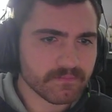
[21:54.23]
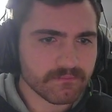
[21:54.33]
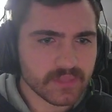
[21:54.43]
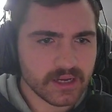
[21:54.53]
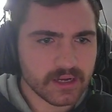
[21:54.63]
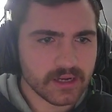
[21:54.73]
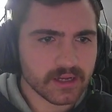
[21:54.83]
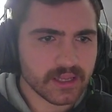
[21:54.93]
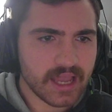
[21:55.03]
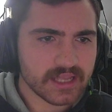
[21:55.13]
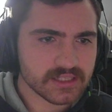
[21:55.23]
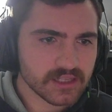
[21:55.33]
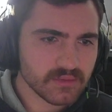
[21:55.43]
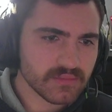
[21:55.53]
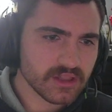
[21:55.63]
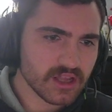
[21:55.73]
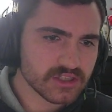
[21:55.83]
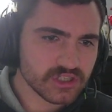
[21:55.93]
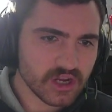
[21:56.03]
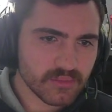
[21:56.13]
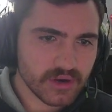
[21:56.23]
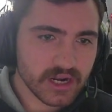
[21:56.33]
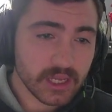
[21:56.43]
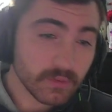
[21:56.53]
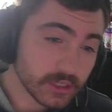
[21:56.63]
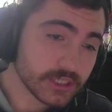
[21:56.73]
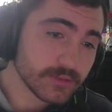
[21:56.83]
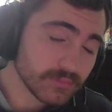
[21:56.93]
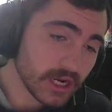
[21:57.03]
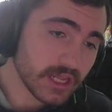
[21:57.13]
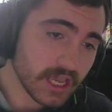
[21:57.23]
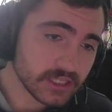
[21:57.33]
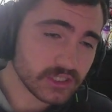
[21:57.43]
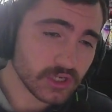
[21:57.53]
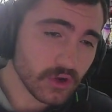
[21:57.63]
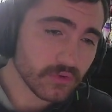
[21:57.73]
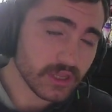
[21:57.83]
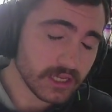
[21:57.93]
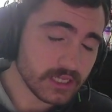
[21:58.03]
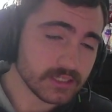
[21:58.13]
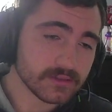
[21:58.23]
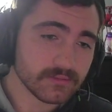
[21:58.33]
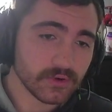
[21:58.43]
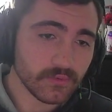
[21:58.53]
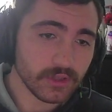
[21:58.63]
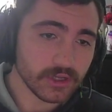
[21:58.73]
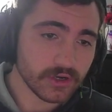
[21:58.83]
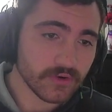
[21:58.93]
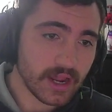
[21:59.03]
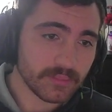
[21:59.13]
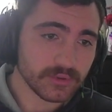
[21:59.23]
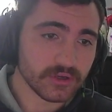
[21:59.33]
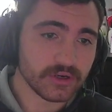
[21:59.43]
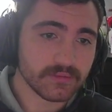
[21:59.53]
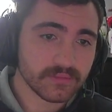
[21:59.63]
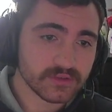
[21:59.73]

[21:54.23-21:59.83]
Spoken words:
Gastelum, he lost to Sean Brady, which Brady has shown that he's a really good grappler.